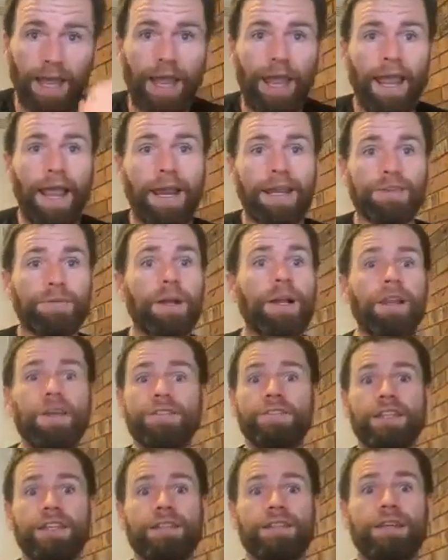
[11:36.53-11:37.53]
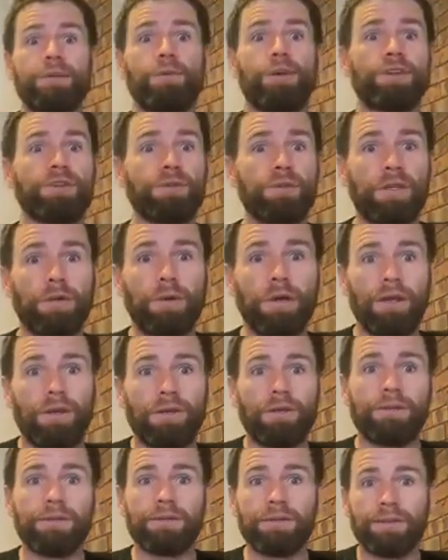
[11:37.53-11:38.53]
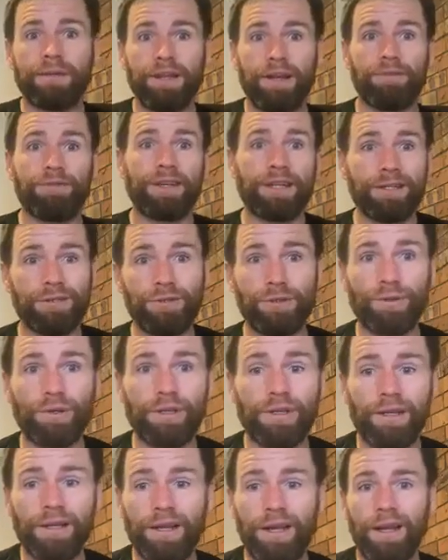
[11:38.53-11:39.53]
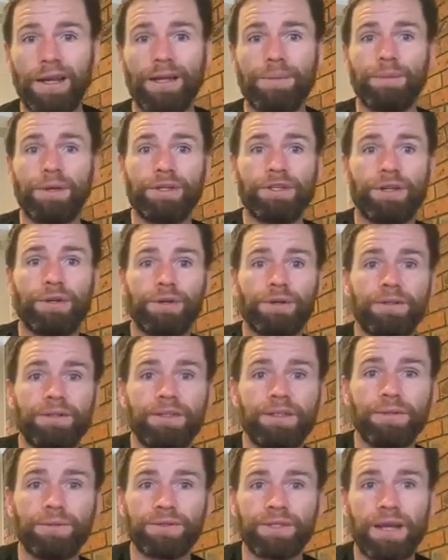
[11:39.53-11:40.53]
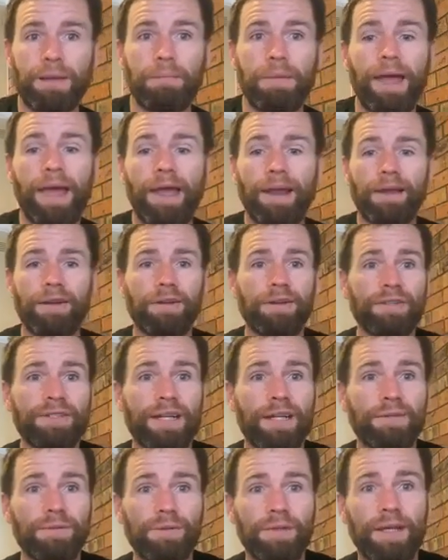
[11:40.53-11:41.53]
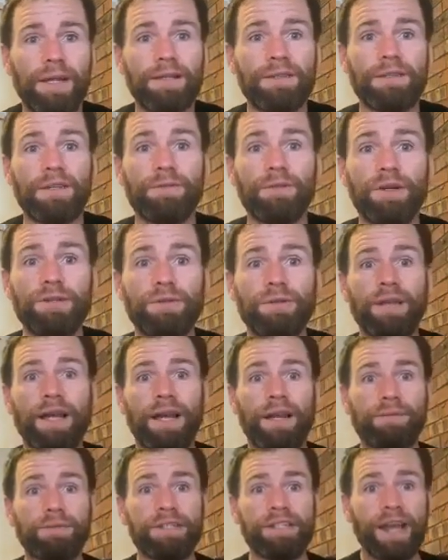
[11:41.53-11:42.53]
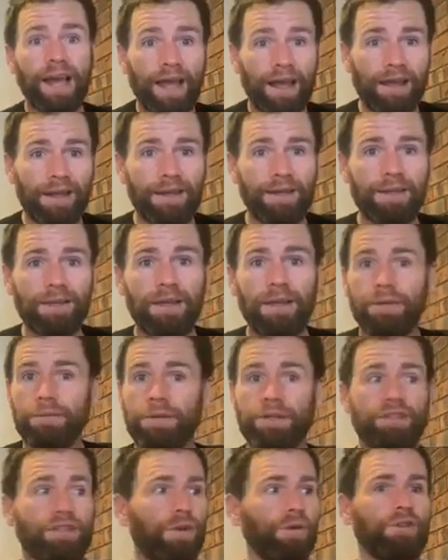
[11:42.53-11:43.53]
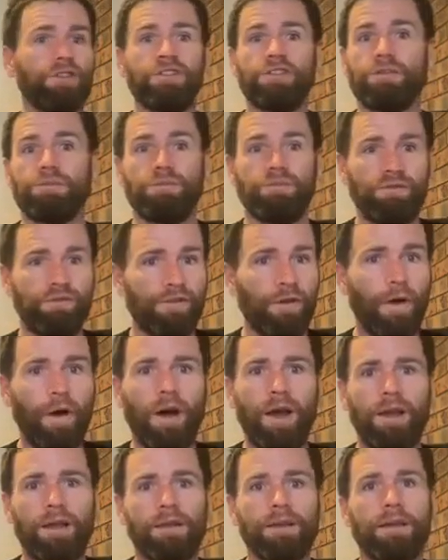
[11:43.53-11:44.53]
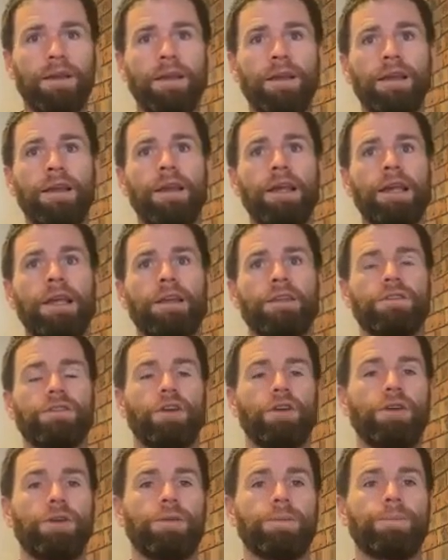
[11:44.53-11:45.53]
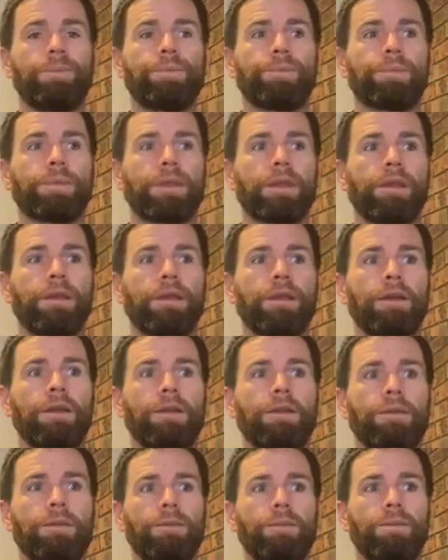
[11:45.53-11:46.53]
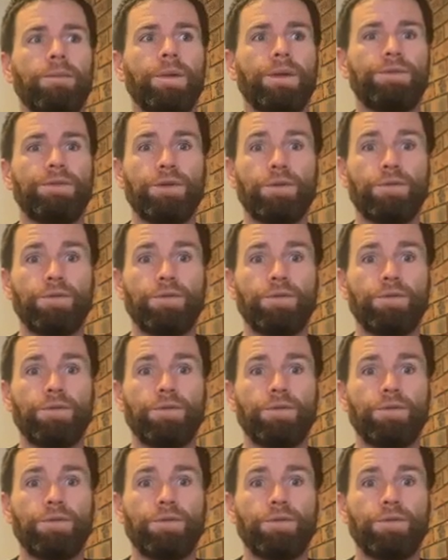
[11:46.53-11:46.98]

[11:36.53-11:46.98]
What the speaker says: And it's one of those things that works really well that I forget to do it, and then my shoulder niggles come back and I've got to start doing it again. So if I do that every day, my shoulder's fine. So if